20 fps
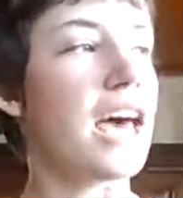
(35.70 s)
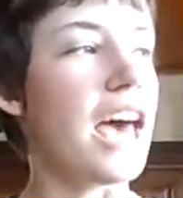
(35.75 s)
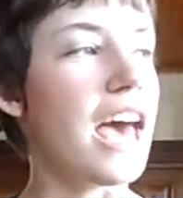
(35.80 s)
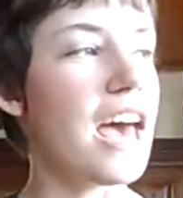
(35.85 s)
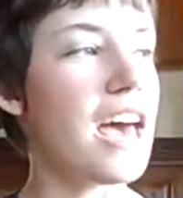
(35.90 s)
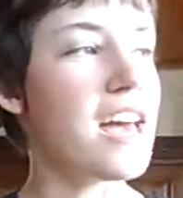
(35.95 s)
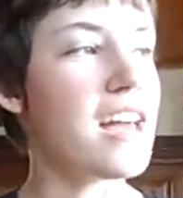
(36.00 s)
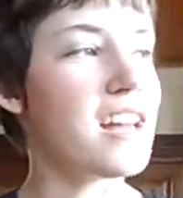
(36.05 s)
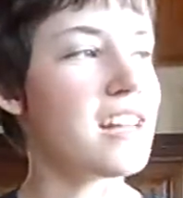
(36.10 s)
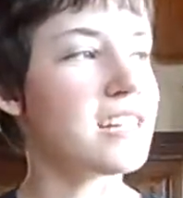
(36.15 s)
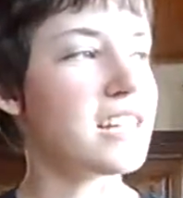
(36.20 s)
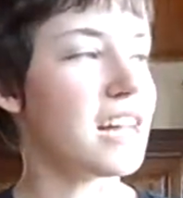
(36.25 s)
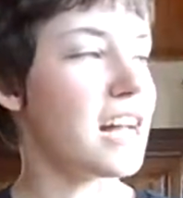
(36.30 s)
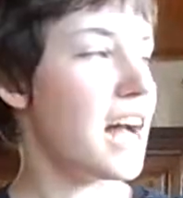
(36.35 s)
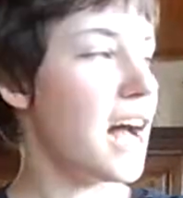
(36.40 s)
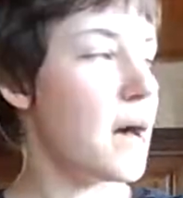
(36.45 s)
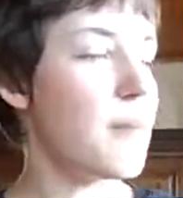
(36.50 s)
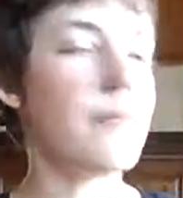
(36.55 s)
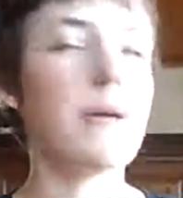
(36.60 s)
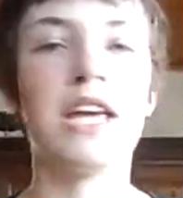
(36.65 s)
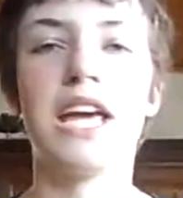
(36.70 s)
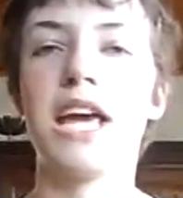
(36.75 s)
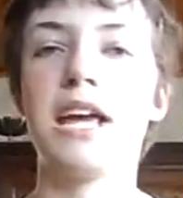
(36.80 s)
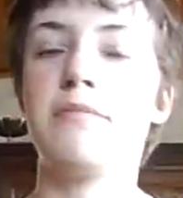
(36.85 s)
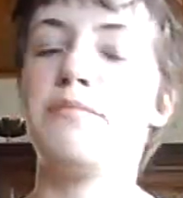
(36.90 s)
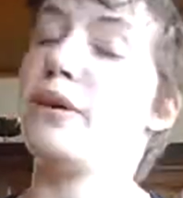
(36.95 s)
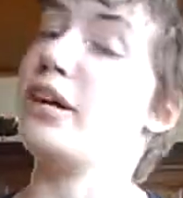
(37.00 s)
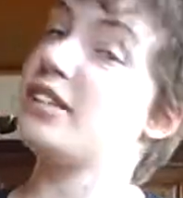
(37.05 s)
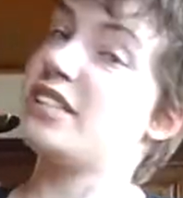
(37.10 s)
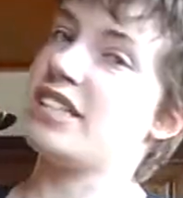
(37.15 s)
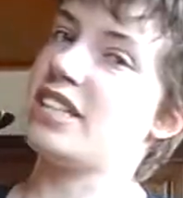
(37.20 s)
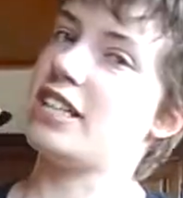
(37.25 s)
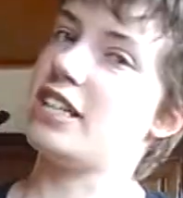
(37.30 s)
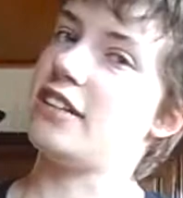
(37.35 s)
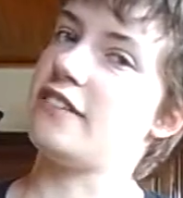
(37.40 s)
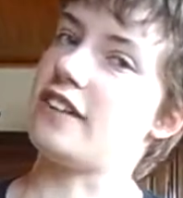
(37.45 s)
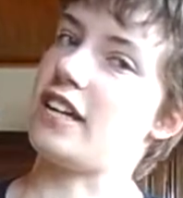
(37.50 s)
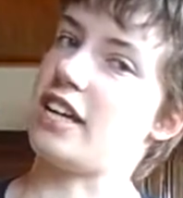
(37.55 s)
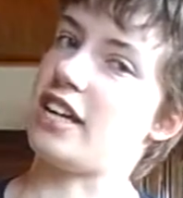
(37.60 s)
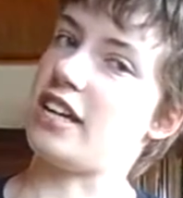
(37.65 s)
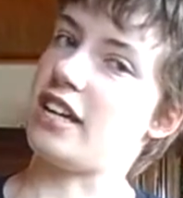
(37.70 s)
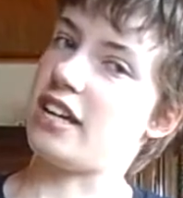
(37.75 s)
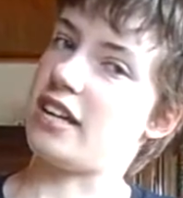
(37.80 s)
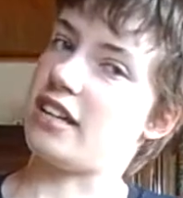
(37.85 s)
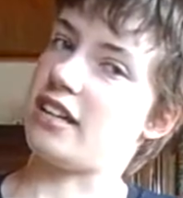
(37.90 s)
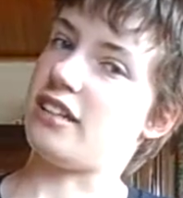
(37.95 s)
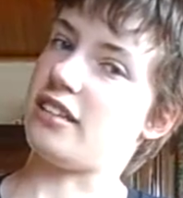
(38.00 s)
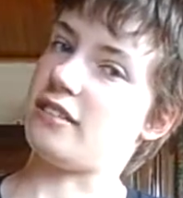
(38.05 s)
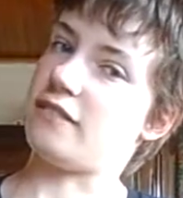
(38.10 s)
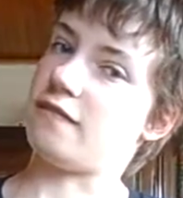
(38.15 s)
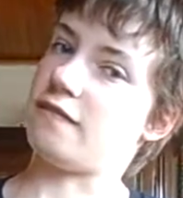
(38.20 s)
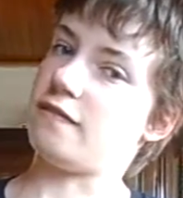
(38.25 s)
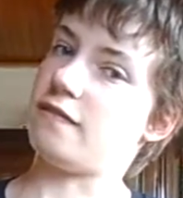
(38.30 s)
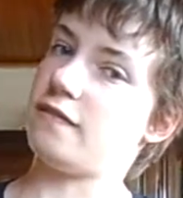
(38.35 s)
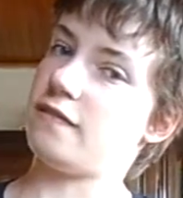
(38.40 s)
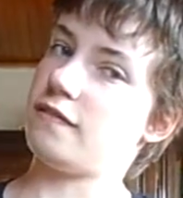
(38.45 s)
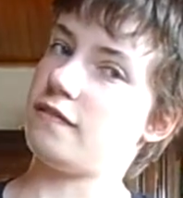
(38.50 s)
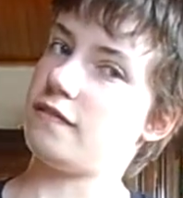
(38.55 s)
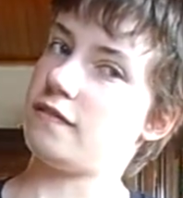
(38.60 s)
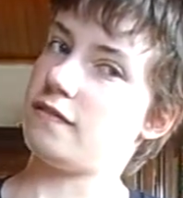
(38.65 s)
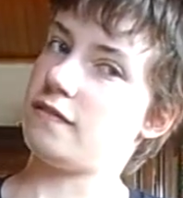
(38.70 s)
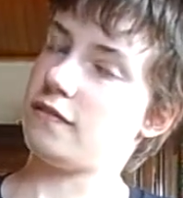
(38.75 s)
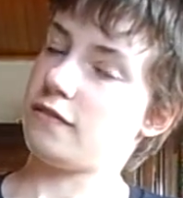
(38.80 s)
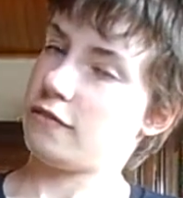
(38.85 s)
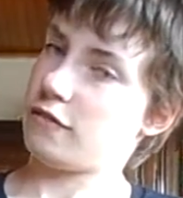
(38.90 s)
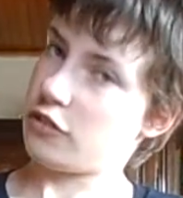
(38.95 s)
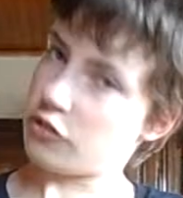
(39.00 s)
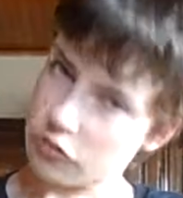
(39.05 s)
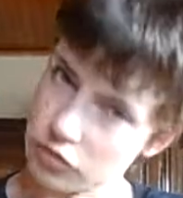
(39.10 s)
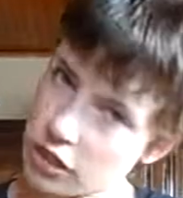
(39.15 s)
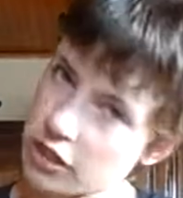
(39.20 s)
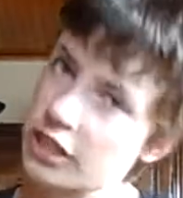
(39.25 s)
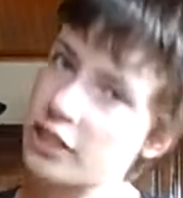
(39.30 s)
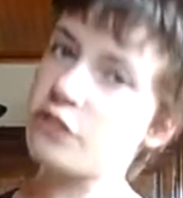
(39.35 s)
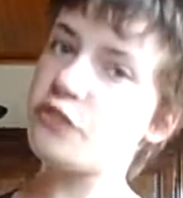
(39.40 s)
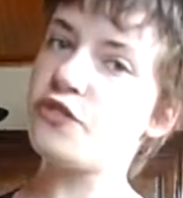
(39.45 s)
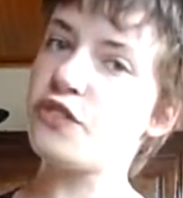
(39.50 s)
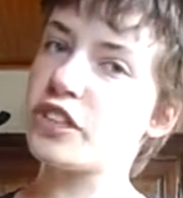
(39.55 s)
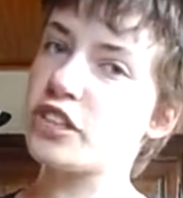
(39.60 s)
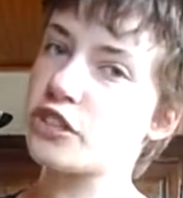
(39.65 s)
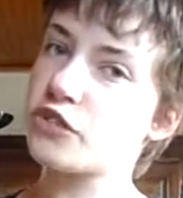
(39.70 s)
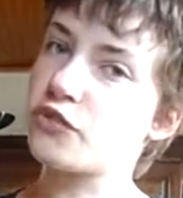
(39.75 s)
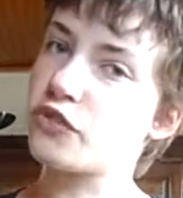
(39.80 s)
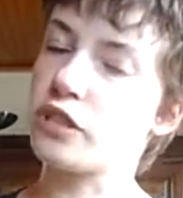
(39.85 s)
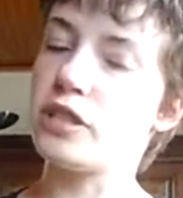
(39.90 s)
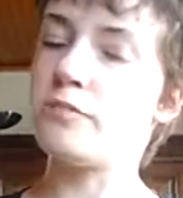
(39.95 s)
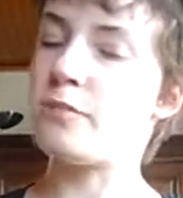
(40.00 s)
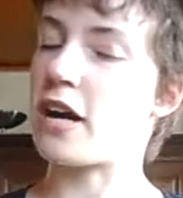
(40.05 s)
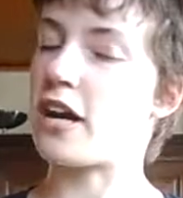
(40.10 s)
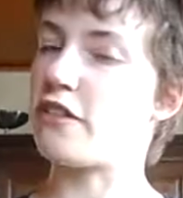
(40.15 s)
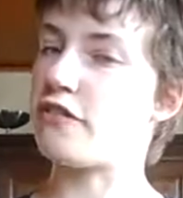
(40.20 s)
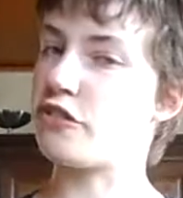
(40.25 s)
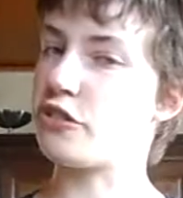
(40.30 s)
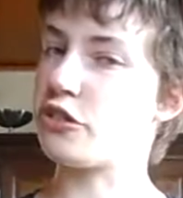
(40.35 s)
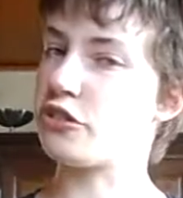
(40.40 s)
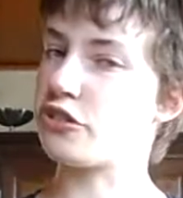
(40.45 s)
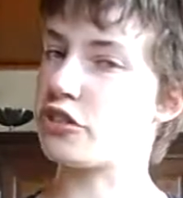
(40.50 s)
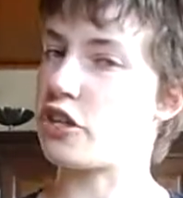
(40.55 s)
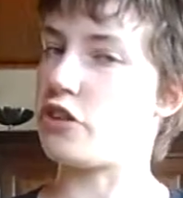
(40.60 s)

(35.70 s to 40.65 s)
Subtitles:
and happy and positive and strong and fearful and powerful.